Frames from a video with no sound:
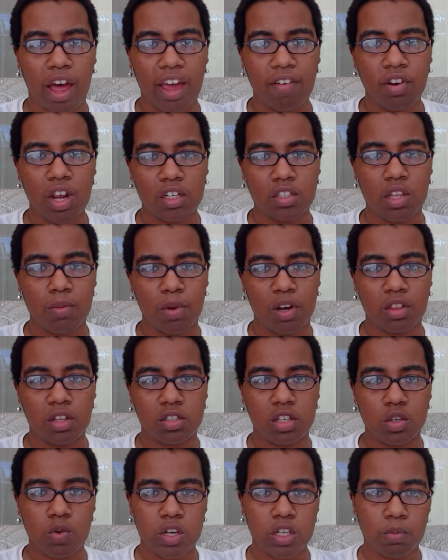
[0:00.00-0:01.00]
I haven't actually been in
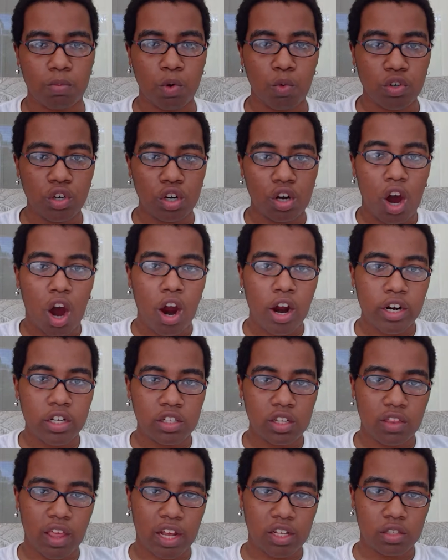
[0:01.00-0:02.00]
this situation, but when your car
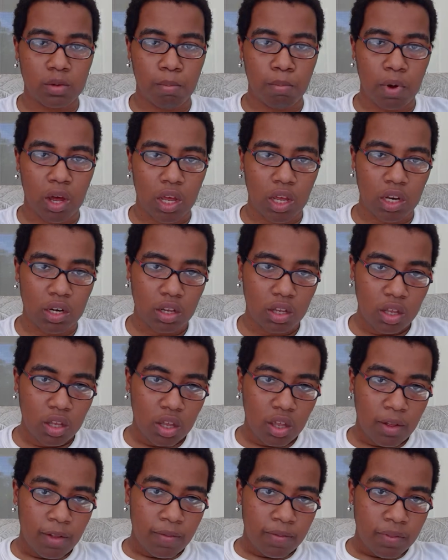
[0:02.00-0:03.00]
is in like some mud
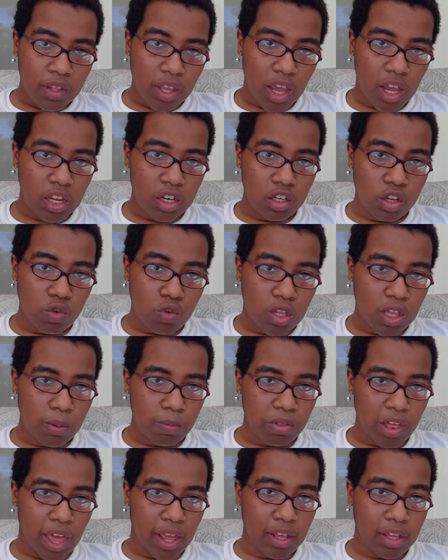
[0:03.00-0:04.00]
and you
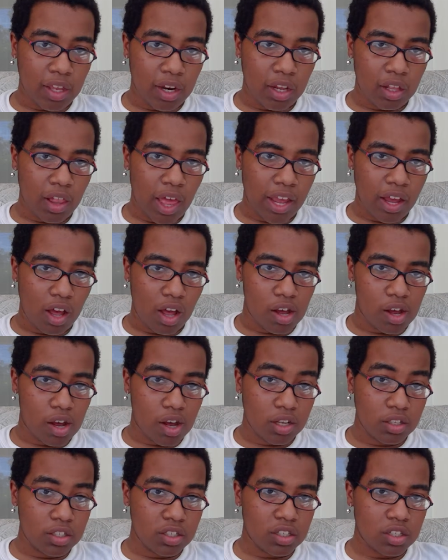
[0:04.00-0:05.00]
keep like getting like
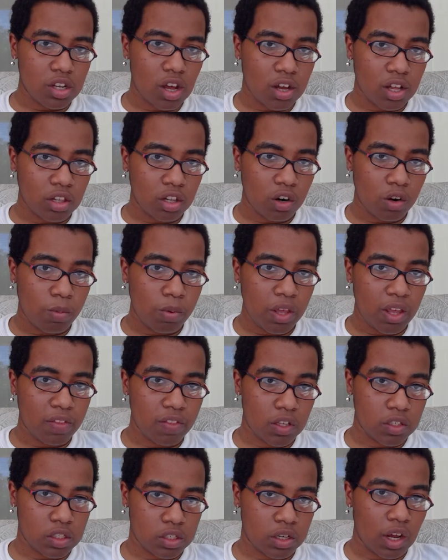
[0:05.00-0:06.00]
unstuck a little bit
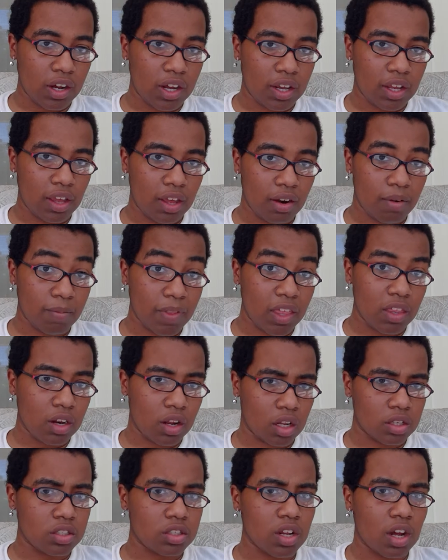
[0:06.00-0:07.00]
and then stuck again, then
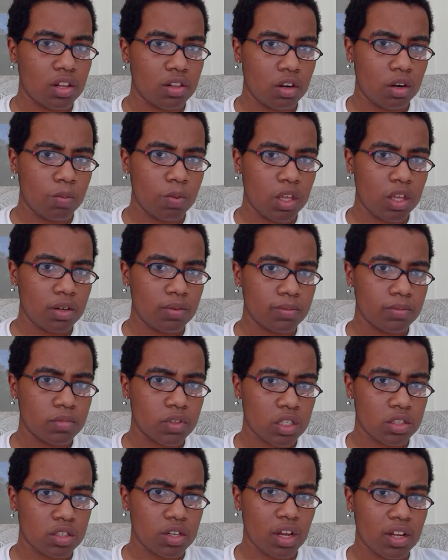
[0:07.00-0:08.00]
unstuck a little bit
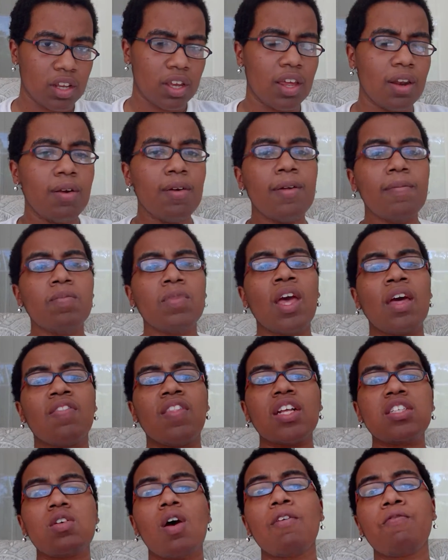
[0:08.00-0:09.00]
and stuck again.
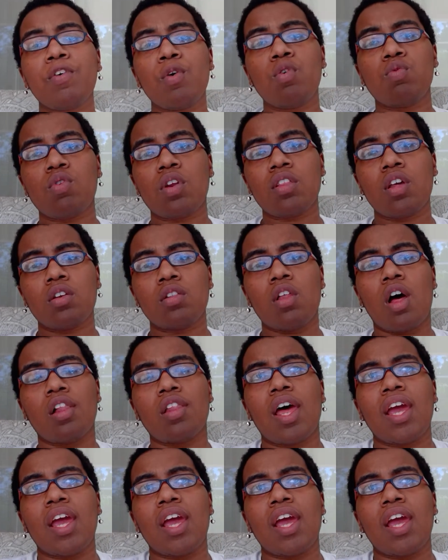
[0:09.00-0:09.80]
That's how I feel with red letter law.